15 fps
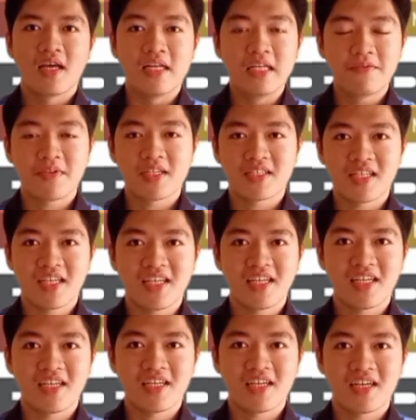living a
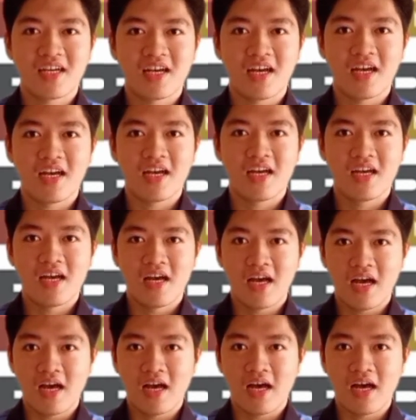saying,
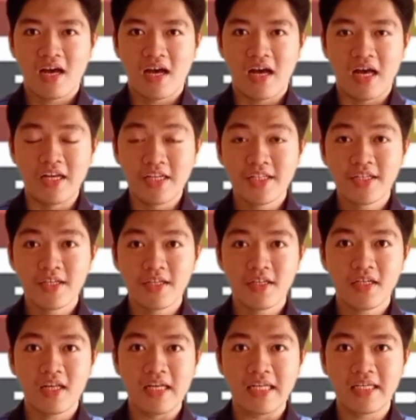a leader
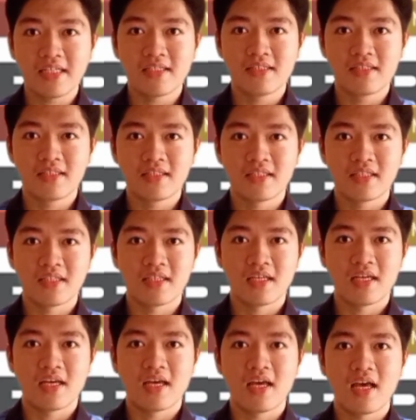leads
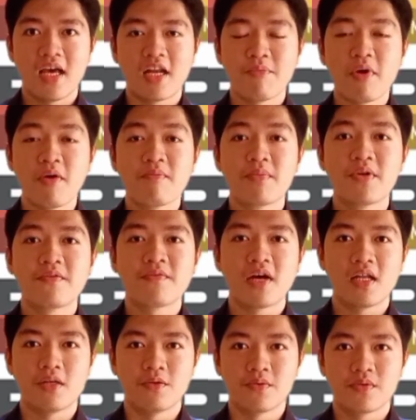and a member
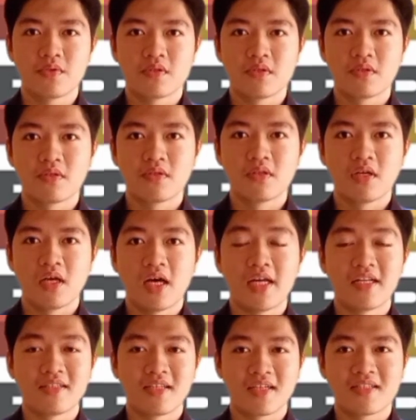follows, and
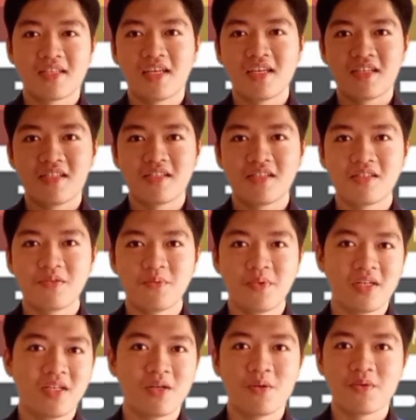the success
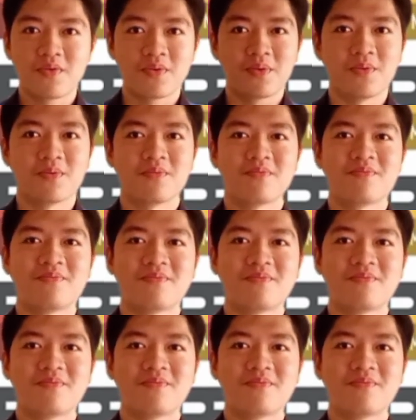will go through.